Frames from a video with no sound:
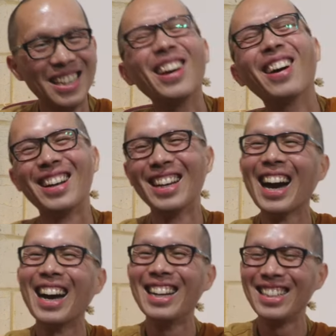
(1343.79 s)

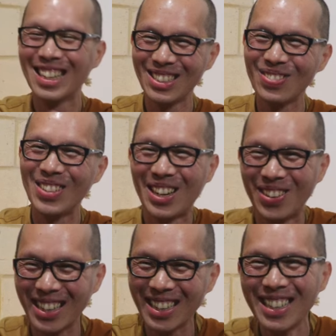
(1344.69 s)
Anicca should be
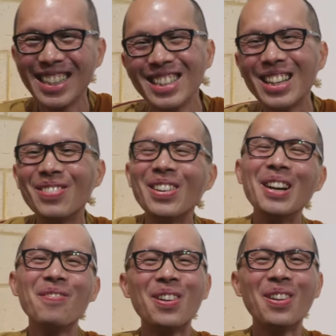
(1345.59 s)
quick. So it's
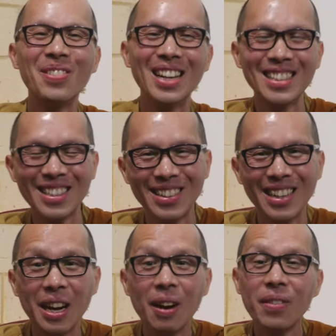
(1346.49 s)
very impermanent. So
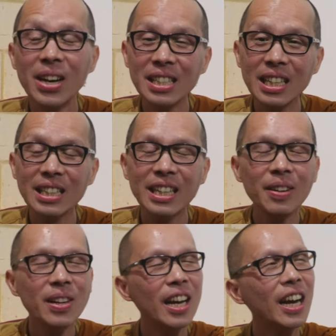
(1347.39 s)

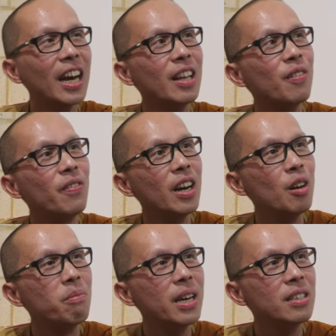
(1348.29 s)
basically, at the
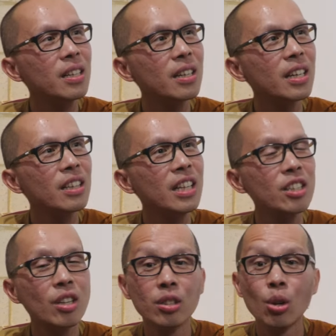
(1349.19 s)
very basic,
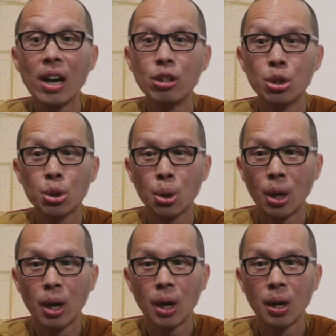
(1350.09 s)
things are so unsure.